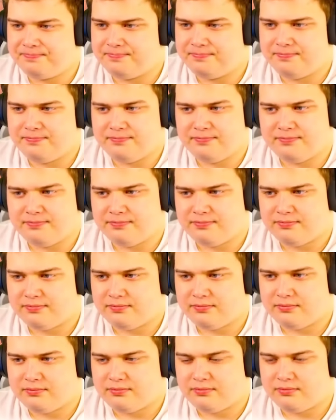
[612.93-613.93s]

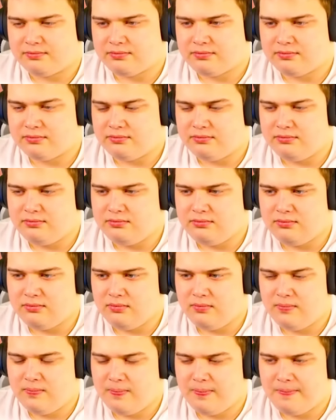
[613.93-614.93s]

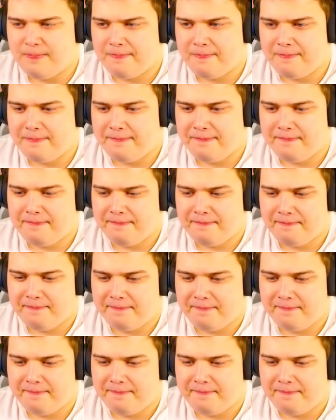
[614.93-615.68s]
(no one is talking)